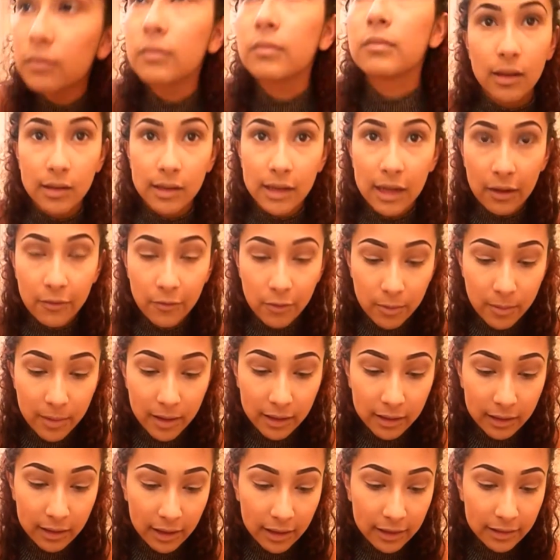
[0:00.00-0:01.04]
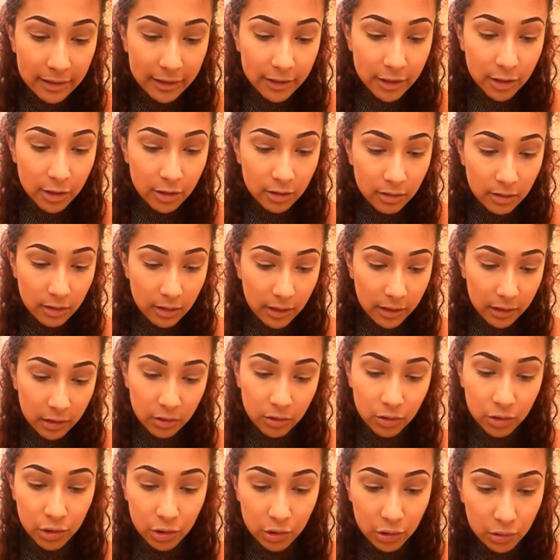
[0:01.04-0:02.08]
Now for my eyeliner, I
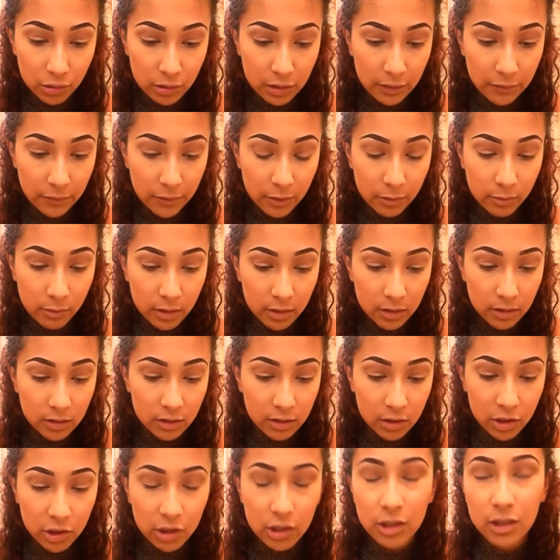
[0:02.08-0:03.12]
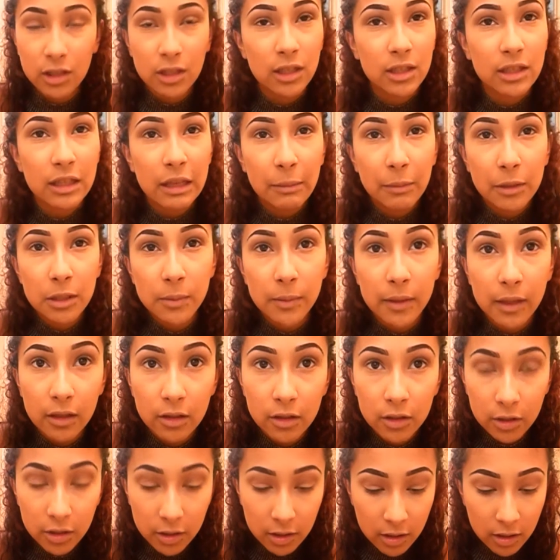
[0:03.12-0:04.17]
used two different ones, the same as my
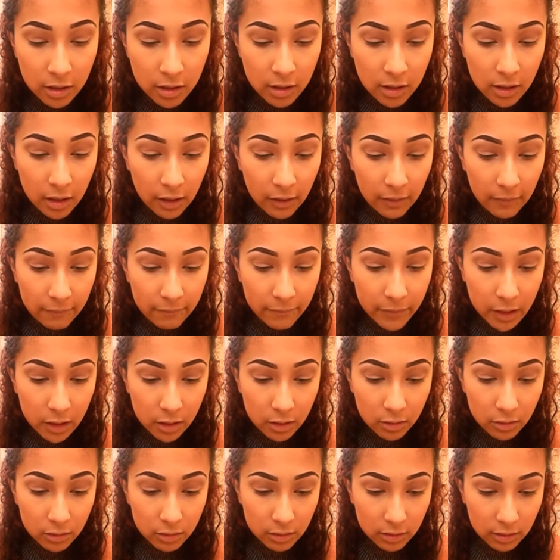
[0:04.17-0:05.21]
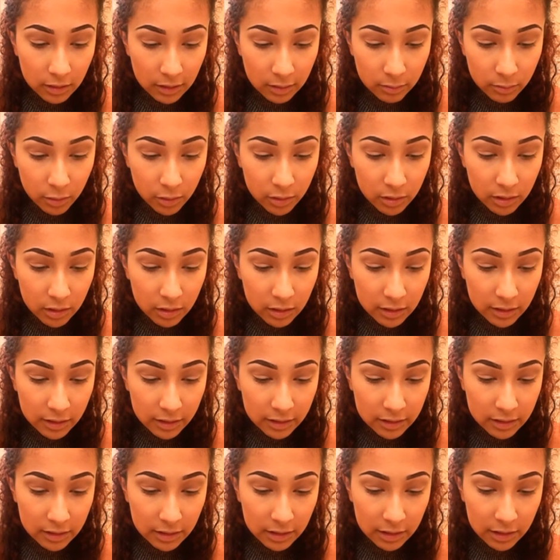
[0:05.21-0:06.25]
other videos. I'm using the
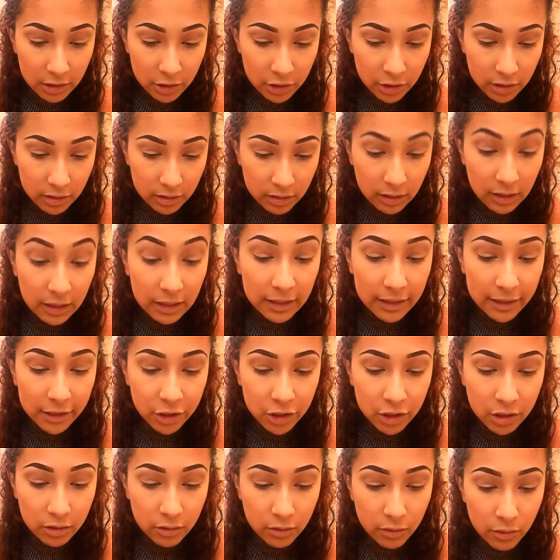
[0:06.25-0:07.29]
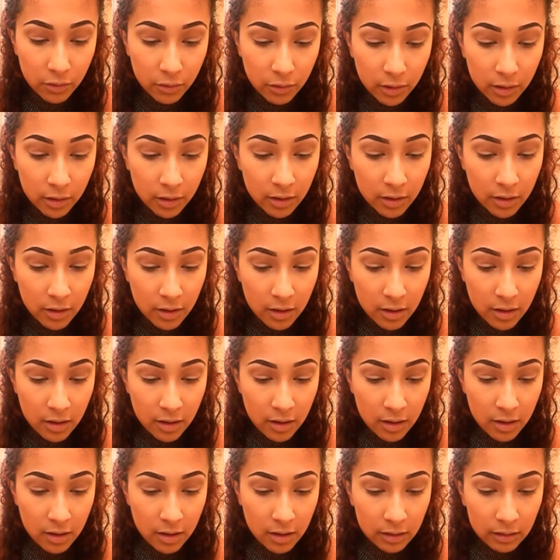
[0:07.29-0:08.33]
NYX Collection Noir
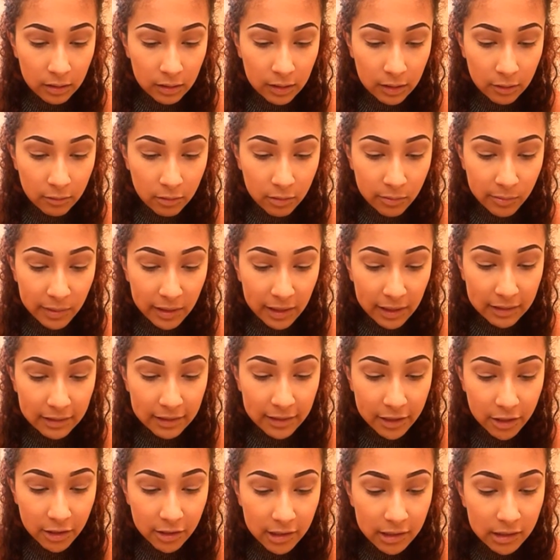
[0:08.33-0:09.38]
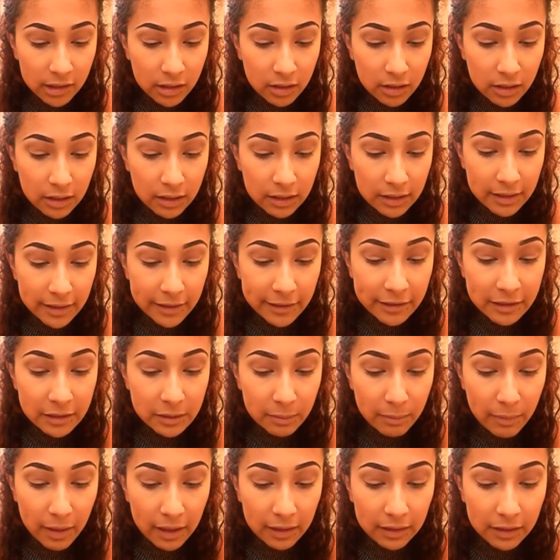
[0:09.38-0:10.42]
Liquid Black Liner and the NYX
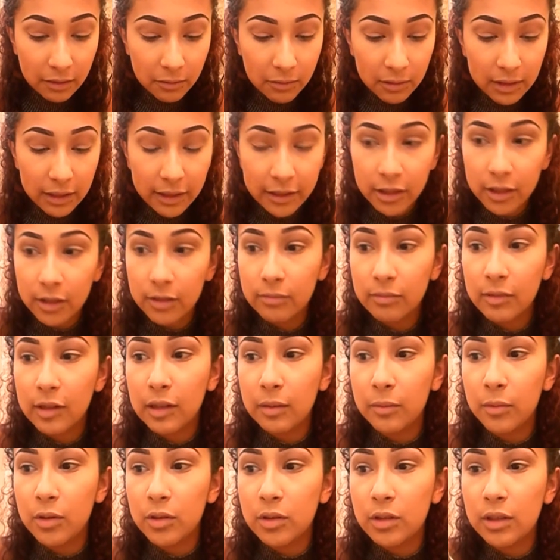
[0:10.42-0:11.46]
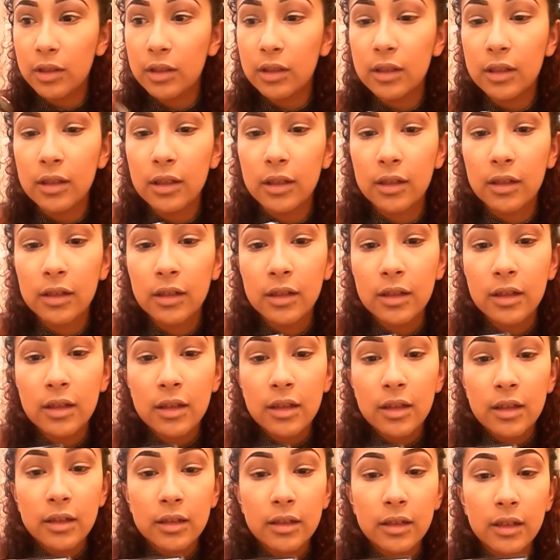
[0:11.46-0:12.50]
Matte Liquid Liner. And I'm using the
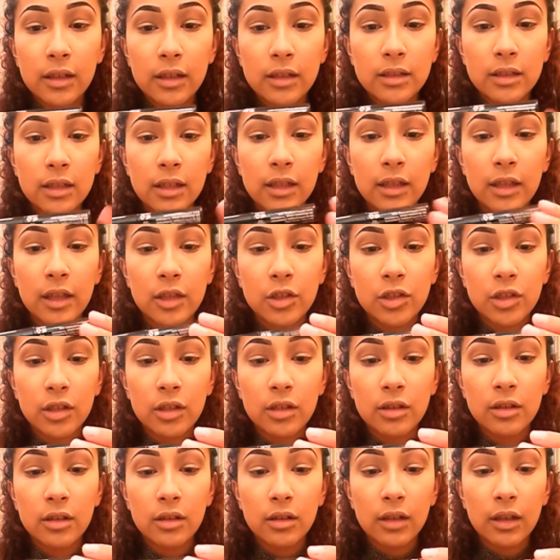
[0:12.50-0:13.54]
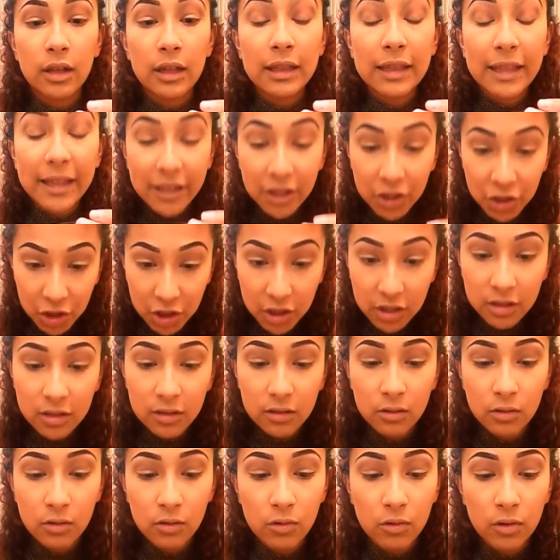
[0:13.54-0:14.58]
NYX
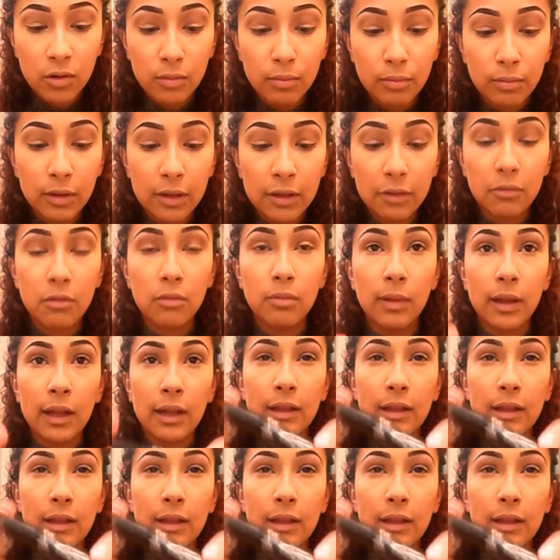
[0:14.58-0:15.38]
Collection Noir Liquid Black